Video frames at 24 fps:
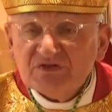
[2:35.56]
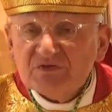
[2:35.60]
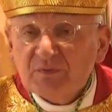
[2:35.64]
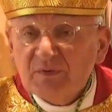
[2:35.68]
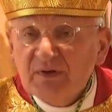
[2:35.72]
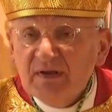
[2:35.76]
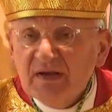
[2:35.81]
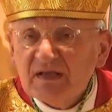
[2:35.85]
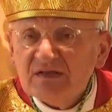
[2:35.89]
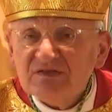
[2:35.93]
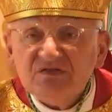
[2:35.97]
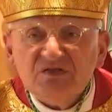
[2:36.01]

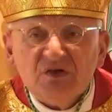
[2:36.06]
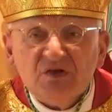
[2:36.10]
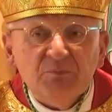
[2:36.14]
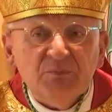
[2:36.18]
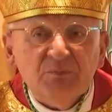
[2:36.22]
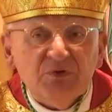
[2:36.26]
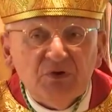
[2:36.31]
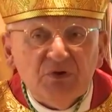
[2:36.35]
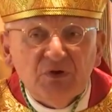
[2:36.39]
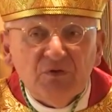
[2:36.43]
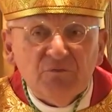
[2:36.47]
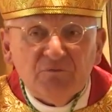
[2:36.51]
reading, so
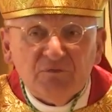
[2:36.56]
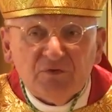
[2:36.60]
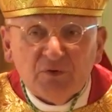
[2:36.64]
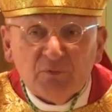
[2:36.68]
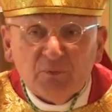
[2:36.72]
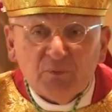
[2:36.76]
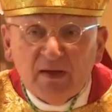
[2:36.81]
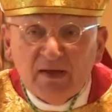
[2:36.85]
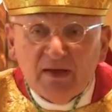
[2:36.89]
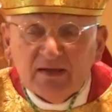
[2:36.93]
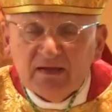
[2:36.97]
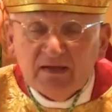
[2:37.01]
beautifully
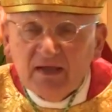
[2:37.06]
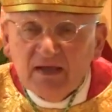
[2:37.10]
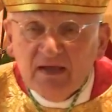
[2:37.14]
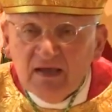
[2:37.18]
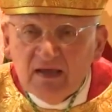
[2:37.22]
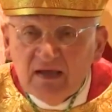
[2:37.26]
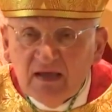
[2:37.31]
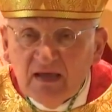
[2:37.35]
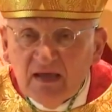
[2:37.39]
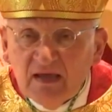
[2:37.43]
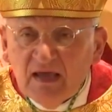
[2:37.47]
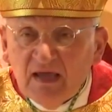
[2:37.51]
read
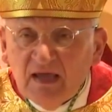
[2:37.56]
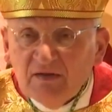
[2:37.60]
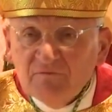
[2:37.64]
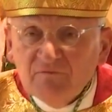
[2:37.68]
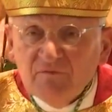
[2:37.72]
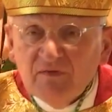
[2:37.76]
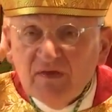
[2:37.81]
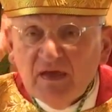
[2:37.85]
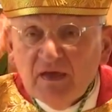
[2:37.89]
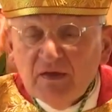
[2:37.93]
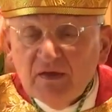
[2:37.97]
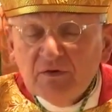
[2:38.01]
in
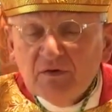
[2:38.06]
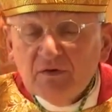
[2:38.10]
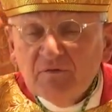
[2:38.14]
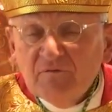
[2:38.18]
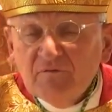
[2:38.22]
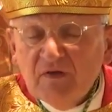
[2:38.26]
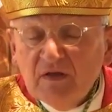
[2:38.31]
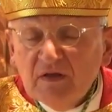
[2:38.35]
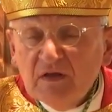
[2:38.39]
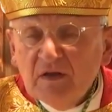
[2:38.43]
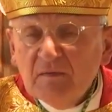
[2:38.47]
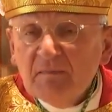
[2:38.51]

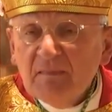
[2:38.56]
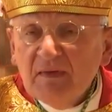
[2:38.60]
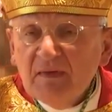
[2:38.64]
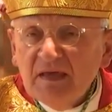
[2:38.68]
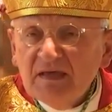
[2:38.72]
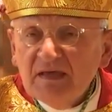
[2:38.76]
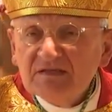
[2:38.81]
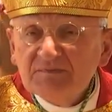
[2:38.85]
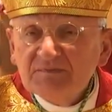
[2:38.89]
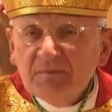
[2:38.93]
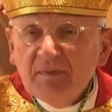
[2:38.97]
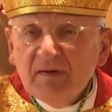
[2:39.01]

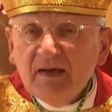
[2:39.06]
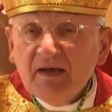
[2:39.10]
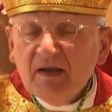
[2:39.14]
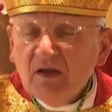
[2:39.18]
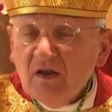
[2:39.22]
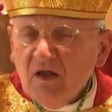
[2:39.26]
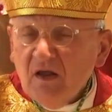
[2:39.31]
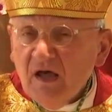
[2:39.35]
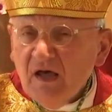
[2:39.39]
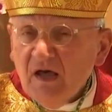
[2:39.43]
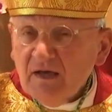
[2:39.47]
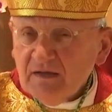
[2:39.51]
Vietnamese by
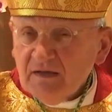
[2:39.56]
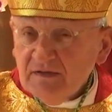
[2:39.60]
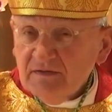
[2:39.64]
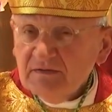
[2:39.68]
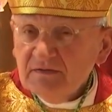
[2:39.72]
Locke,